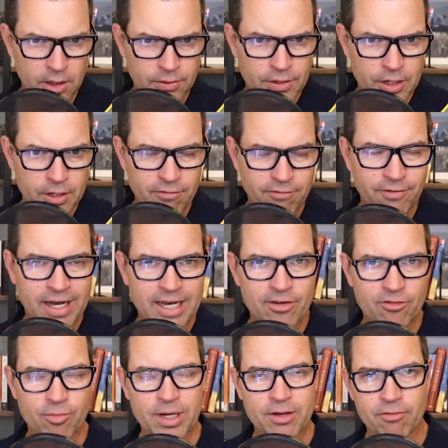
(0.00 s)
the
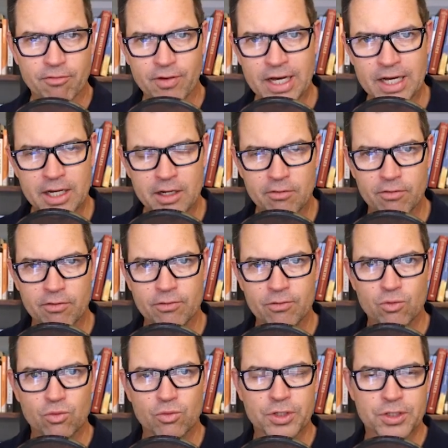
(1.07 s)
5x5
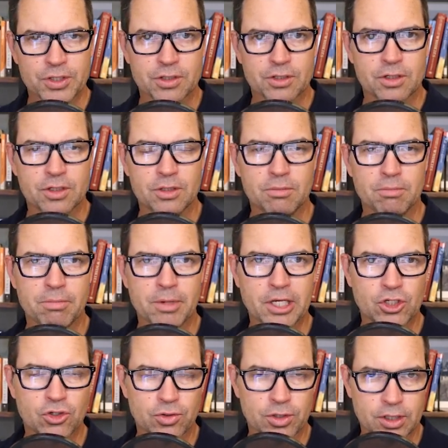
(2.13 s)
risk
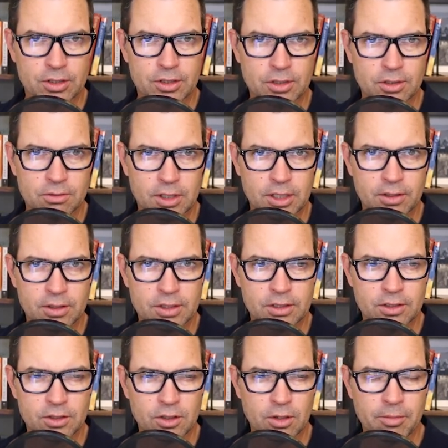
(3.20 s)
matrix. Okay, this
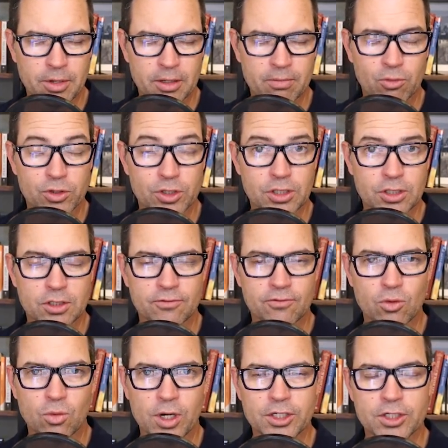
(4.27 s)
is going to make more sense if
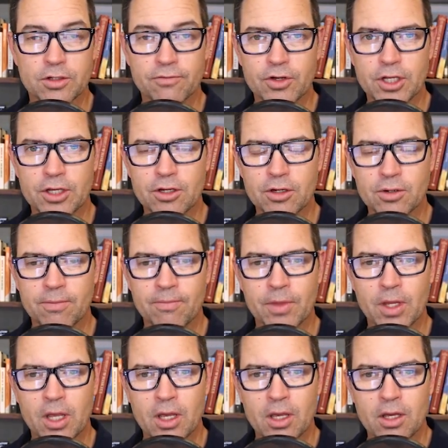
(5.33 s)
you watch the video
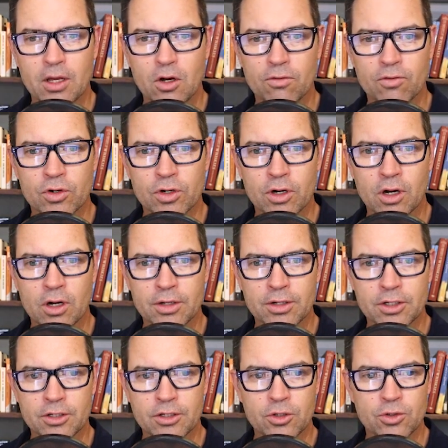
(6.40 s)
over on
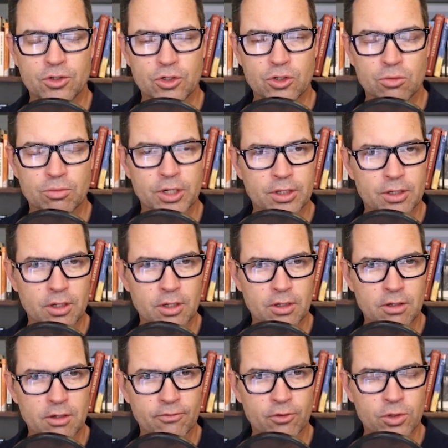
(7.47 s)
YouTube, but
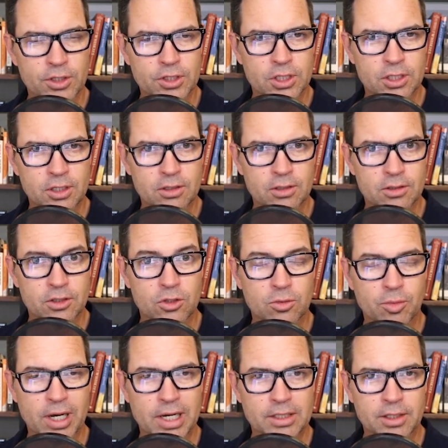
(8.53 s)
if you're listening to the
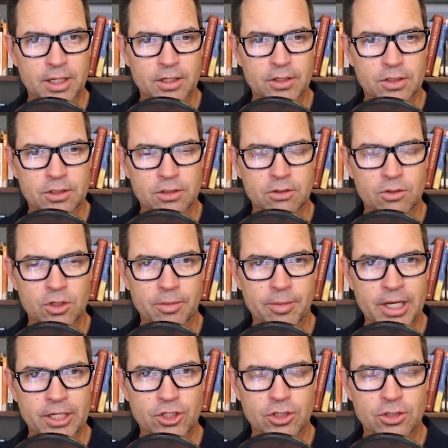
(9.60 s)
podcast, you can
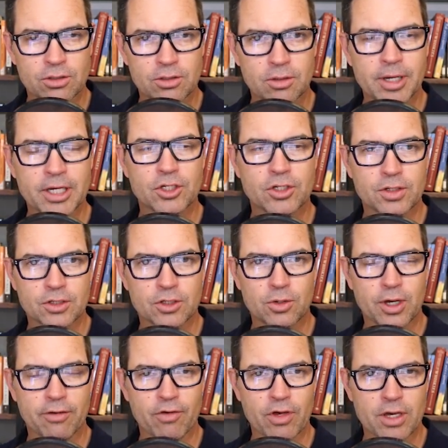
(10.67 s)
imagine this. You have